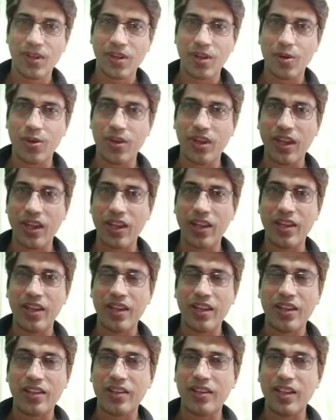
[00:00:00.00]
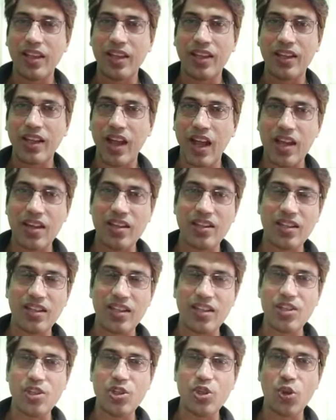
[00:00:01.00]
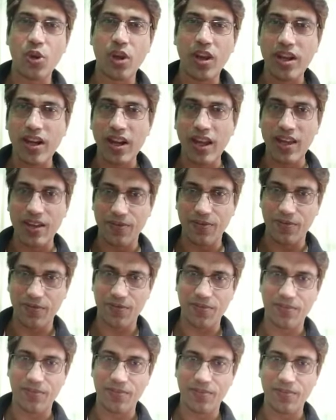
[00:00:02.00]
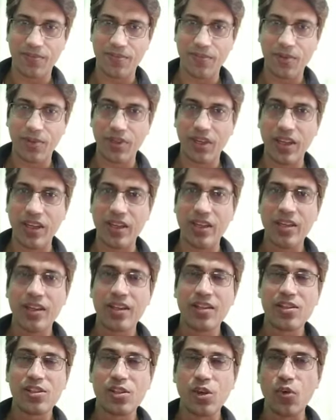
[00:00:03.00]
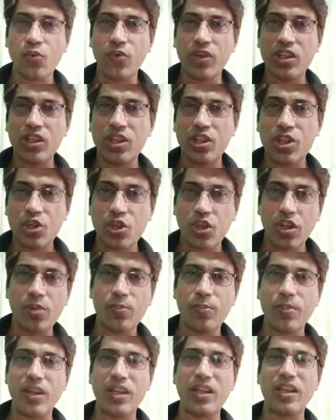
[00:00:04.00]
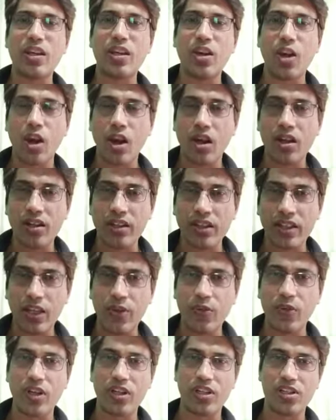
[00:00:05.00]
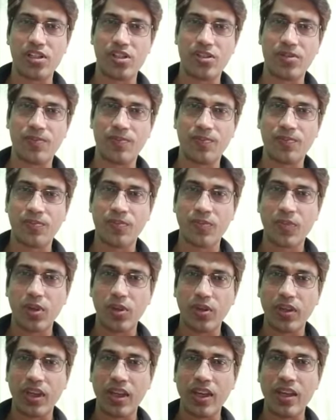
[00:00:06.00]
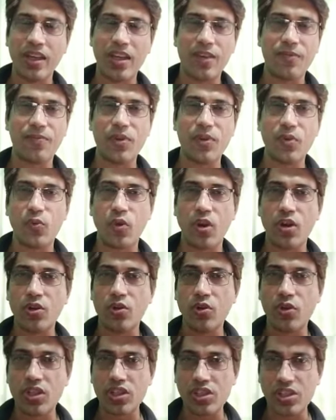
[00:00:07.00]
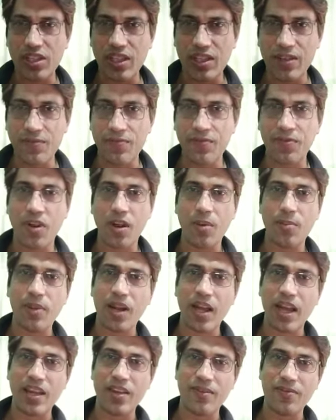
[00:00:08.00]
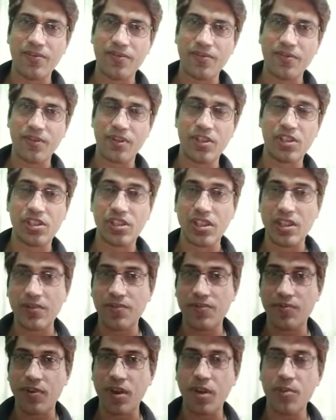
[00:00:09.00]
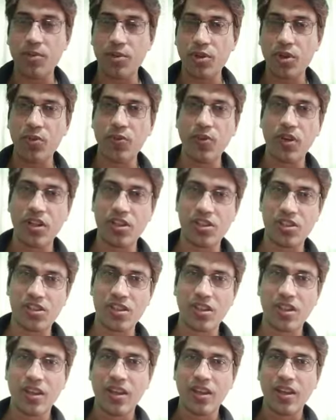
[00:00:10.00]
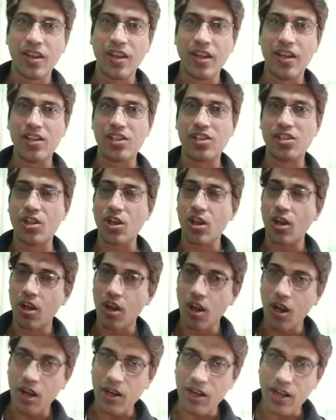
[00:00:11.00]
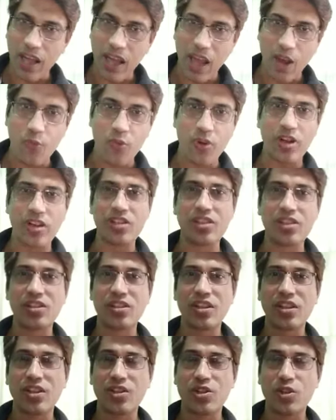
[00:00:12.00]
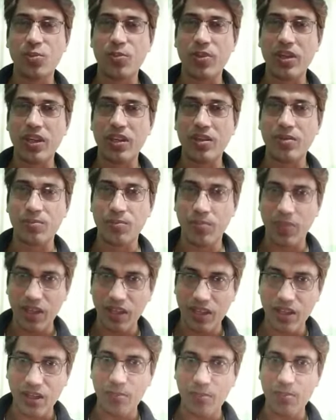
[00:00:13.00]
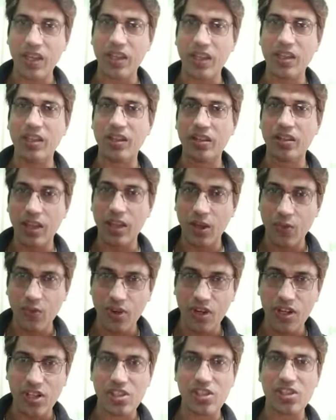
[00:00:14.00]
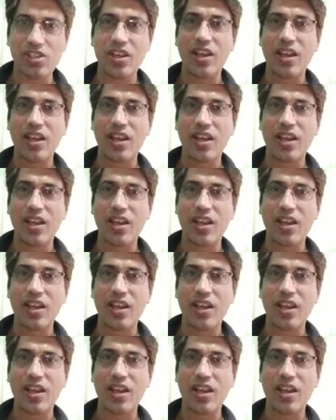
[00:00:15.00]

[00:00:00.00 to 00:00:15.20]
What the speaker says: okay, they can't enjoy life. Okay, so we should be all givers. Okay, if we want to receive from life, receive from universe, it's all ours to be big givers,